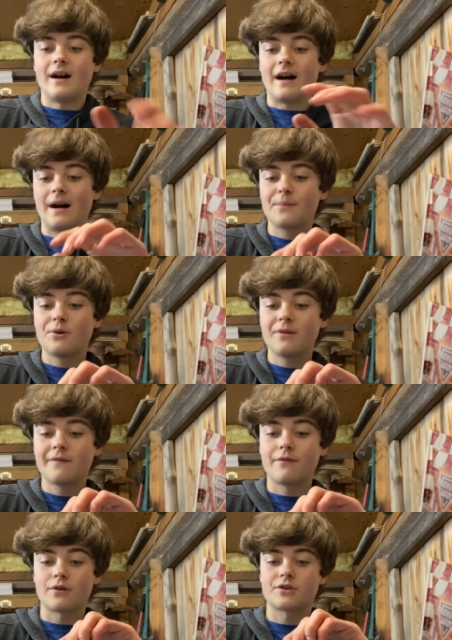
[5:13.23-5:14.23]
I'm going
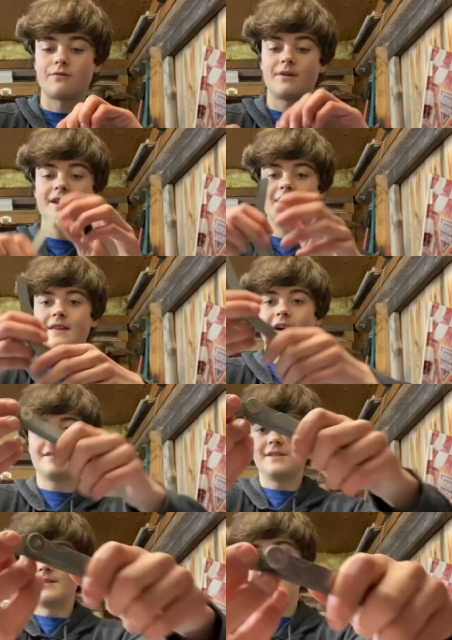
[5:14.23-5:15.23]
for 20
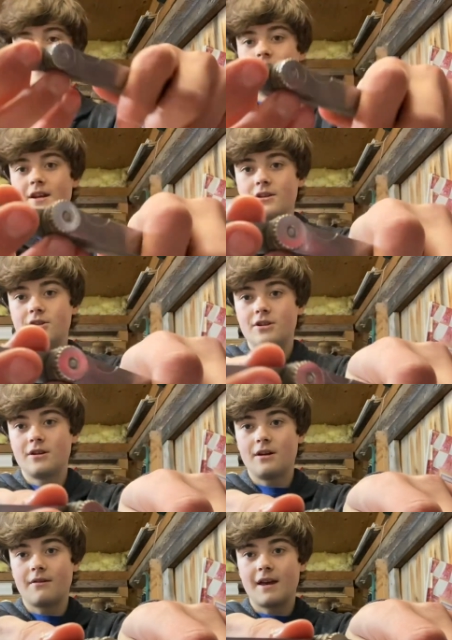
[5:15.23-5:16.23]
thousandths of an inch,
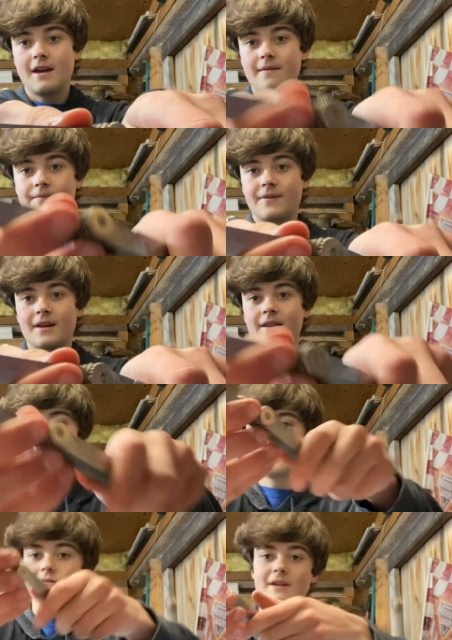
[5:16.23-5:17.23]
okay?
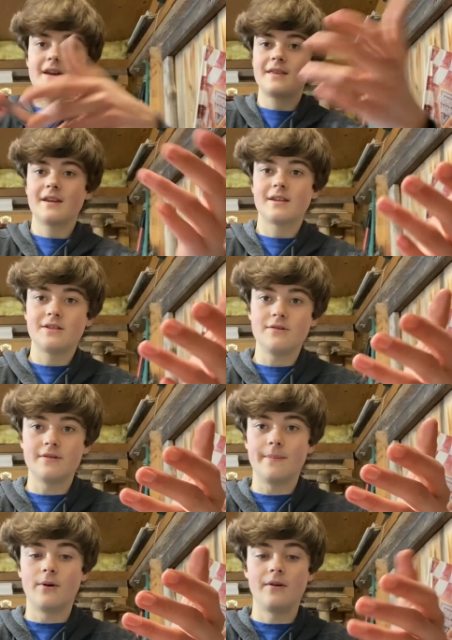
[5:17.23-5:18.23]
That's what I think is
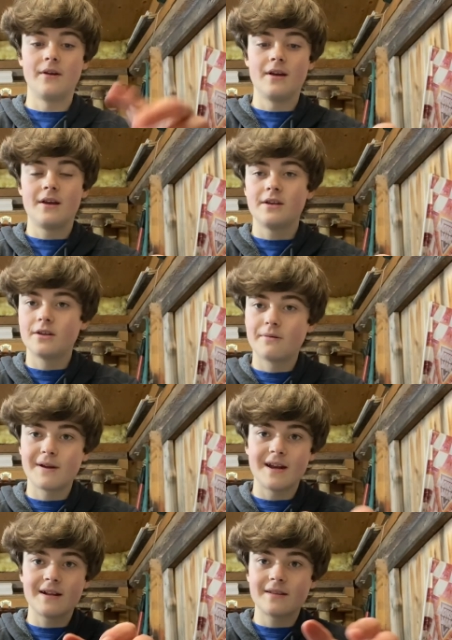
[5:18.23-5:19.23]
usable. You don't
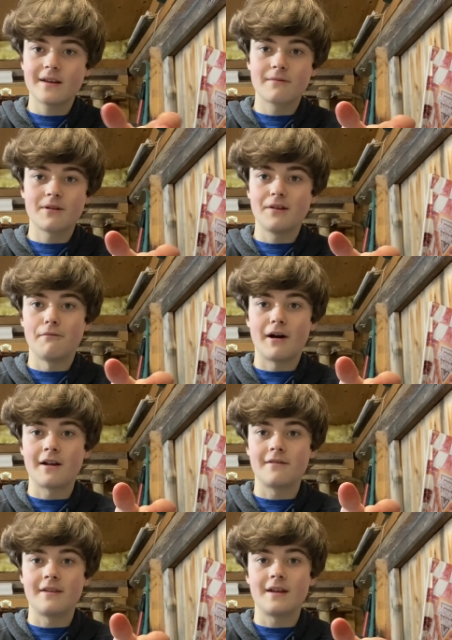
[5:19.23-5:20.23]
want anything really
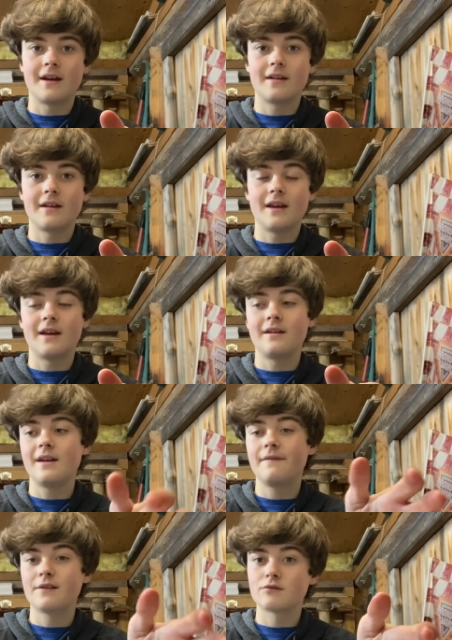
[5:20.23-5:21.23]
wider than that. And
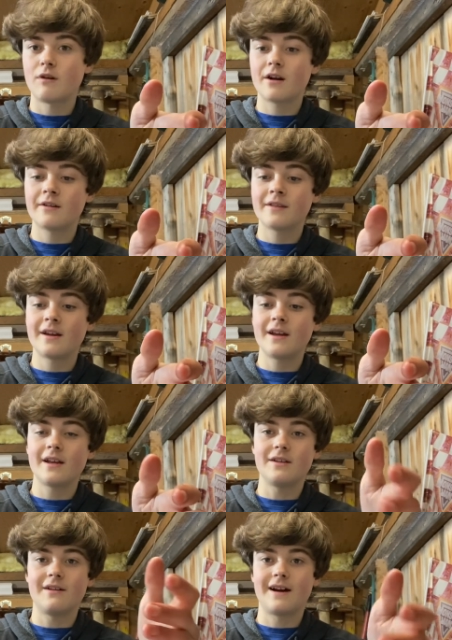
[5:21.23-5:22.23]
if it's wider than that
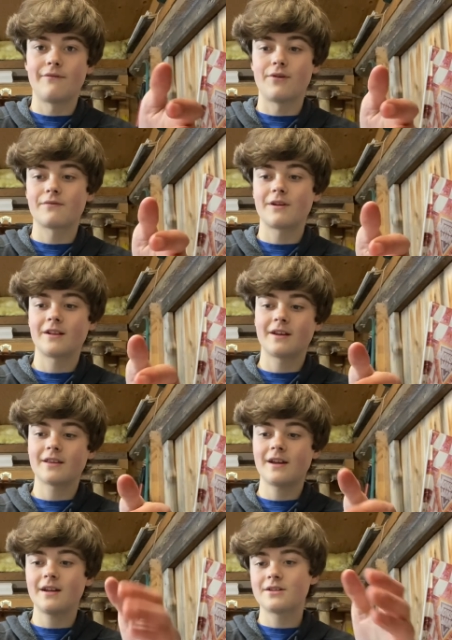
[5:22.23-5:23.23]
and you have one ring like
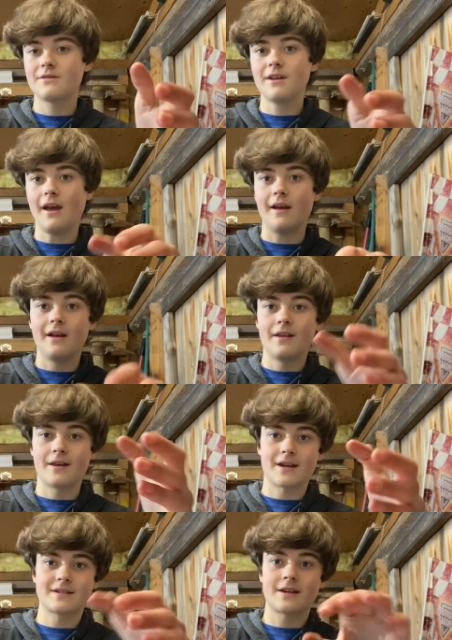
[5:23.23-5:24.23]
that, it's okay.
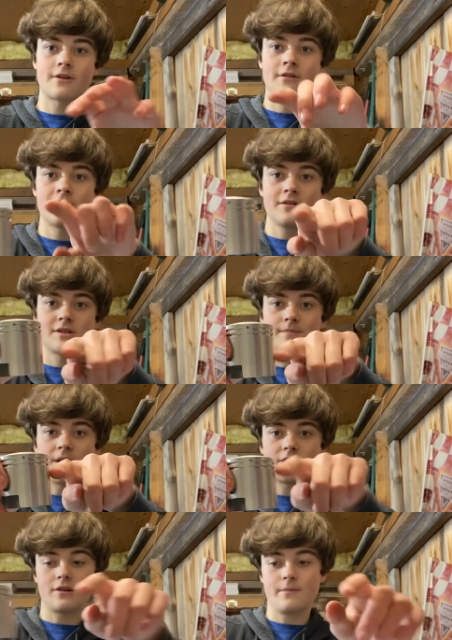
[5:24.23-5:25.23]
Like I said earlier, just
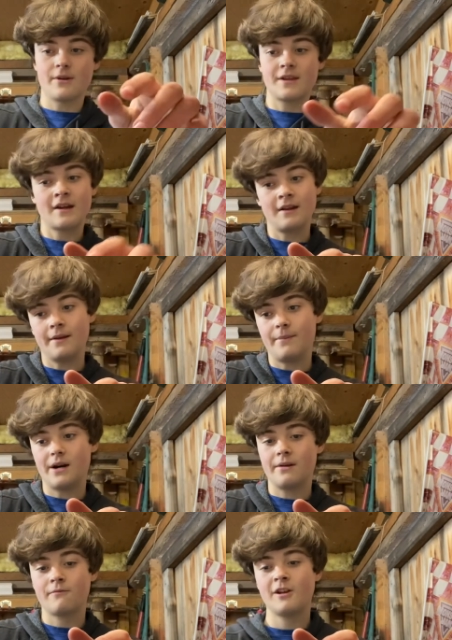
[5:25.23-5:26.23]
make sure you put that on the
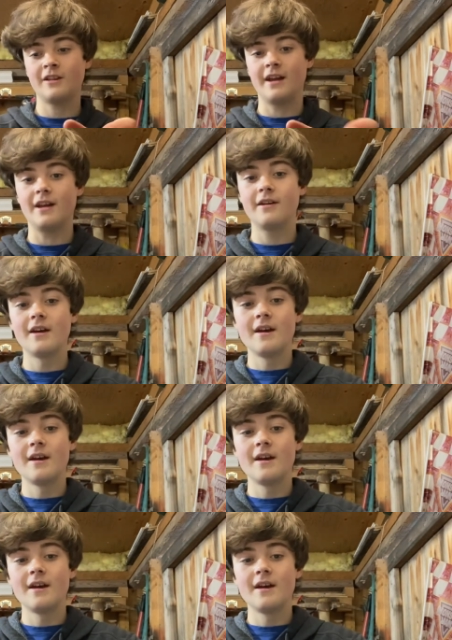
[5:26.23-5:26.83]
bottom ring land.